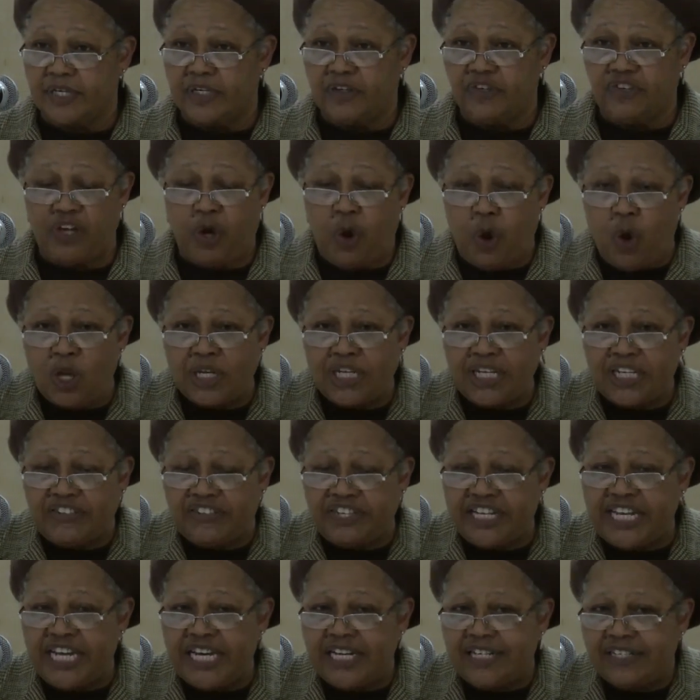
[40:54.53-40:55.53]
You see, all these
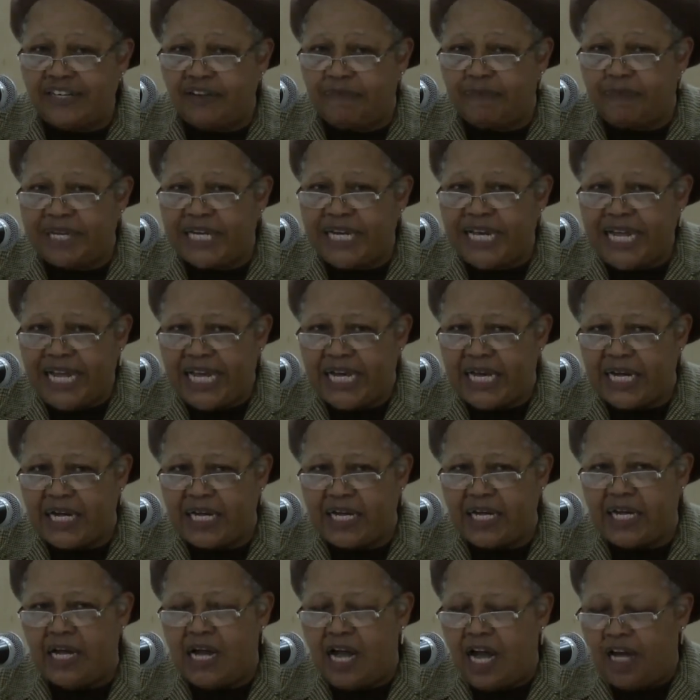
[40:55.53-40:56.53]
things have been
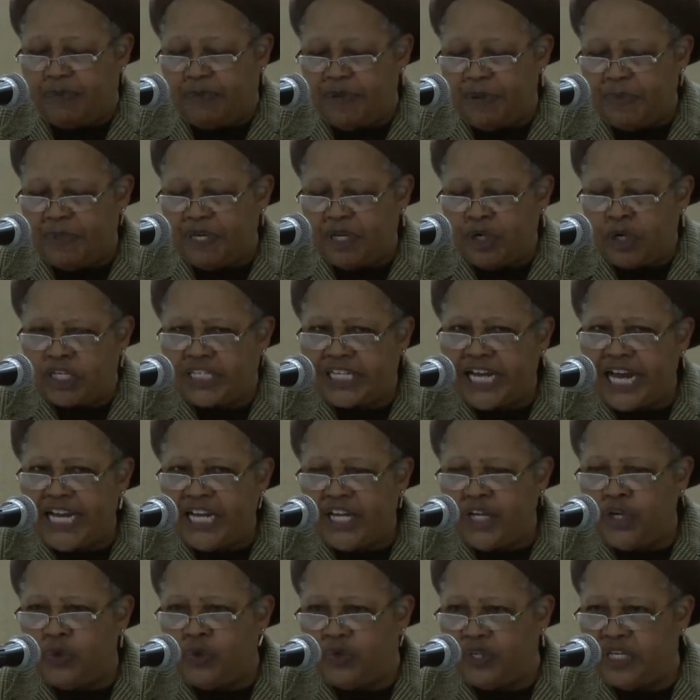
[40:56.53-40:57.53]
here, and people are not
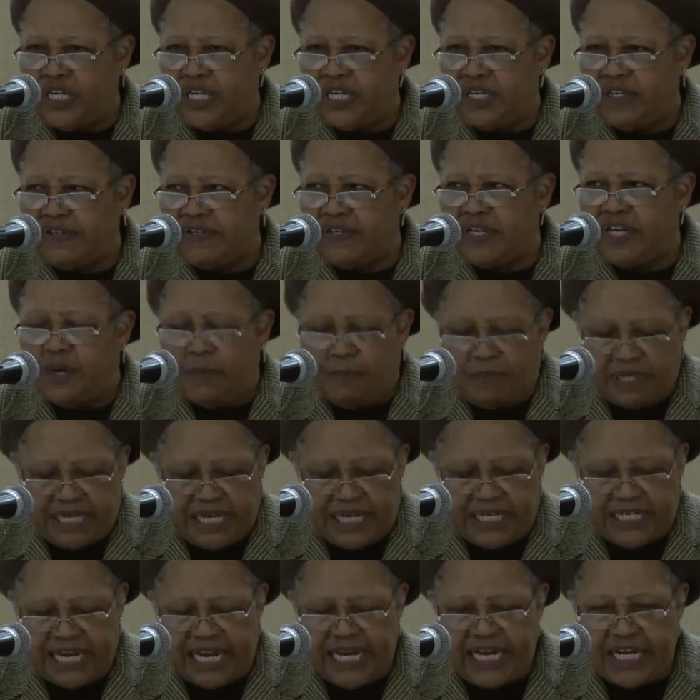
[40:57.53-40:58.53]
telling you these, but
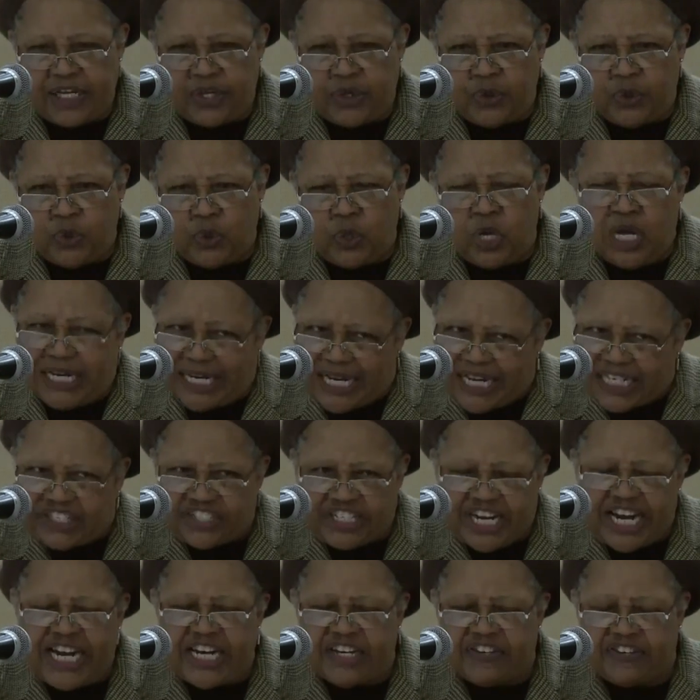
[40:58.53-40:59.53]
they're telling you,
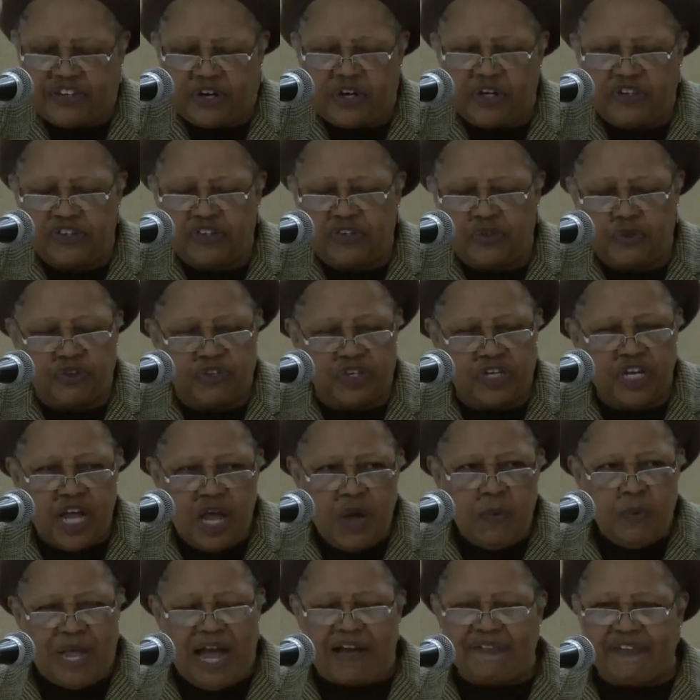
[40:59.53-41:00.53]
let's change the Constitution.
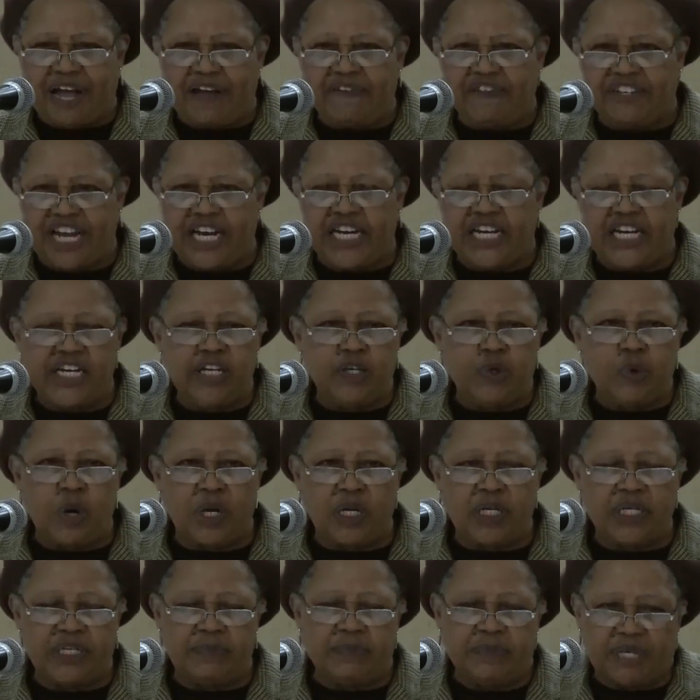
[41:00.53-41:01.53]
We have to have gender
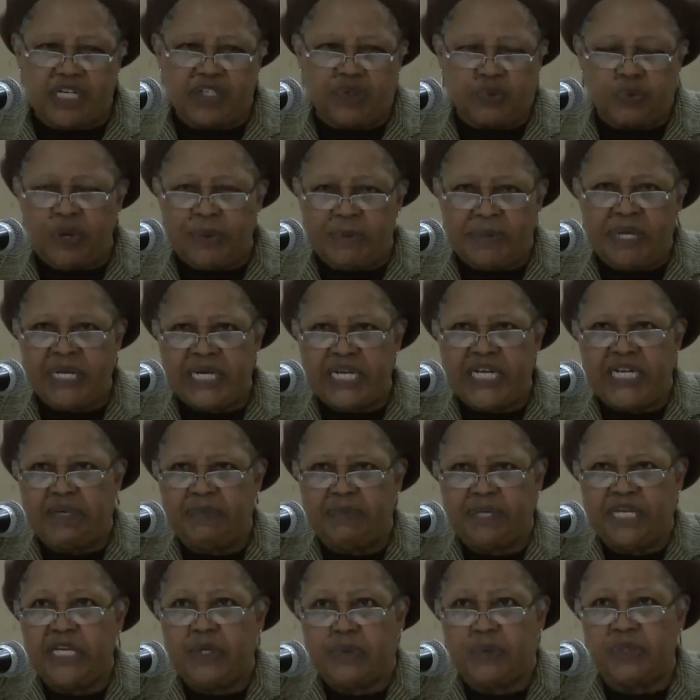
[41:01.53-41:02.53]
equality because women need to
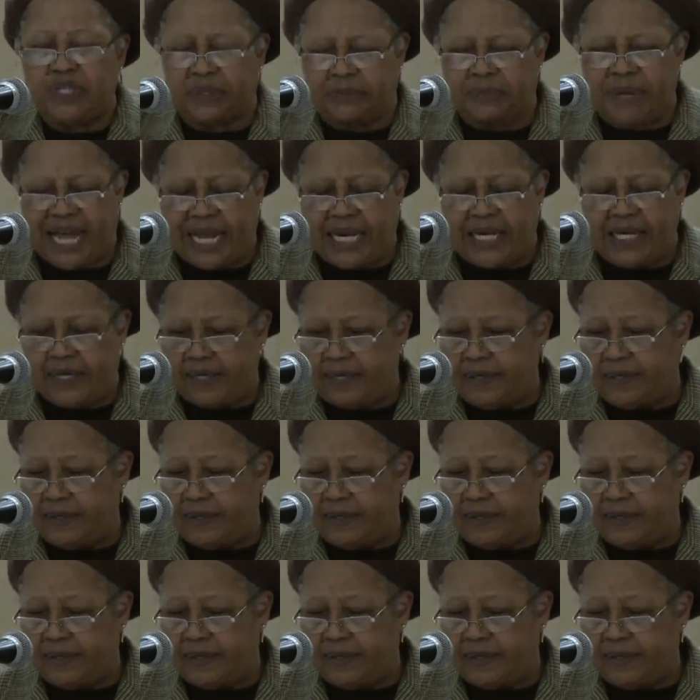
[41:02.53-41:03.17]
be equal to men.